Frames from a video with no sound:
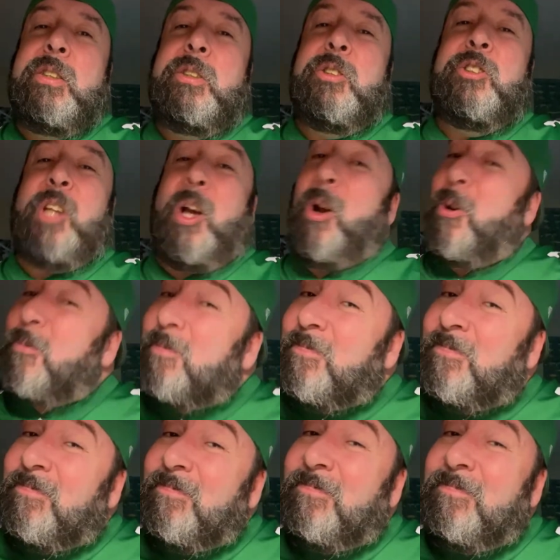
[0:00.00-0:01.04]
So
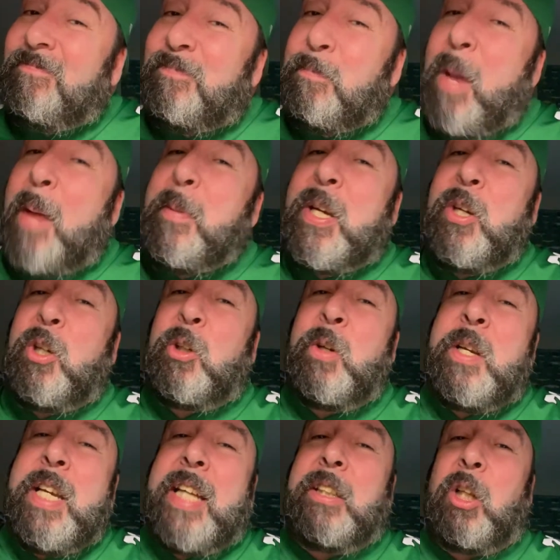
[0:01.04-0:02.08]
maybe you
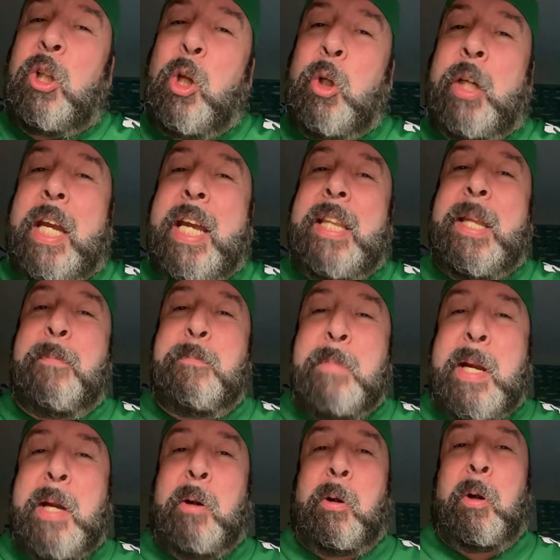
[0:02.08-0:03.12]
need to look in the
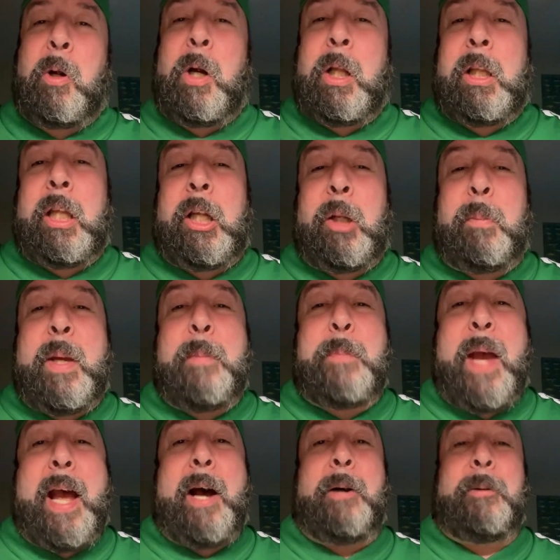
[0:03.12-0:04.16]
mirror a little bit,
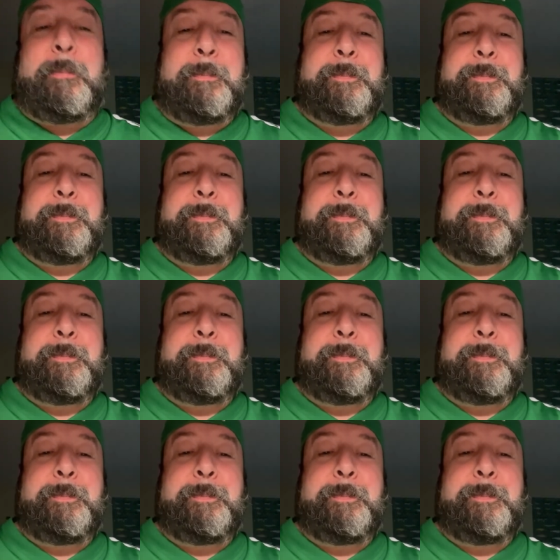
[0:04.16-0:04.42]
pal.